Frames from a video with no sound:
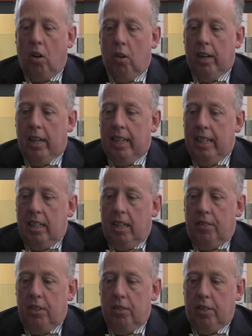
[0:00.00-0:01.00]
currently,
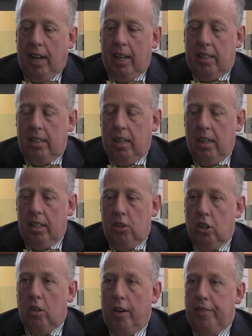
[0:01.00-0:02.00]
if you've got
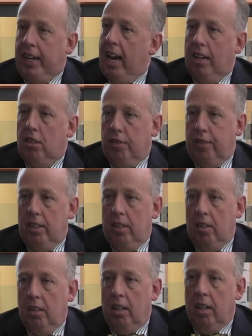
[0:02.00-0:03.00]
geographic
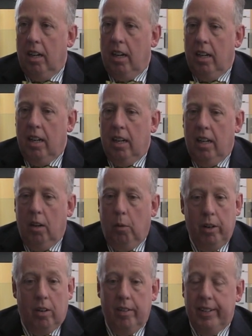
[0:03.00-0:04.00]
atrophy,
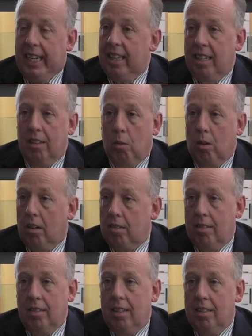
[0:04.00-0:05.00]
we don't have anything that
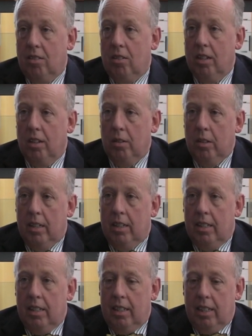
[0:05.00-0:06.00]
works. And so
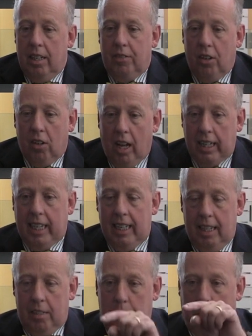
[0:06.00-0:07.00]
if you're
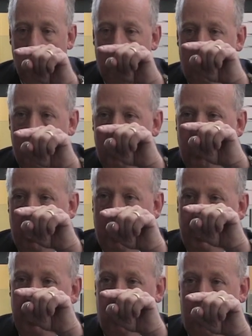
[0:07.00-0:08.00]
lucky, it preserves your
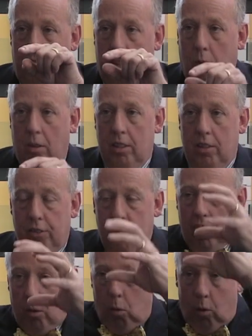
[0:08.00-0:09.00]
center vision. In other words, if
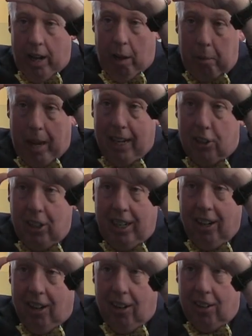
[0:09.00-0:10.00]
you've got a worn out patch
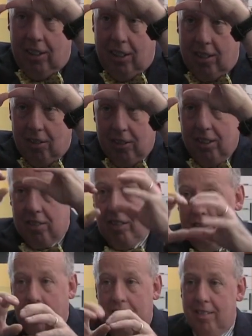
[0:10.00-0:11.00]
here, you can still
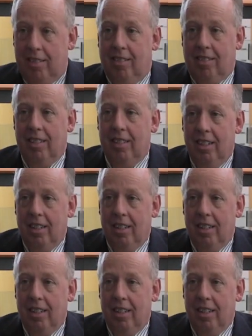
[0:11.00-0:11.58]
see faces.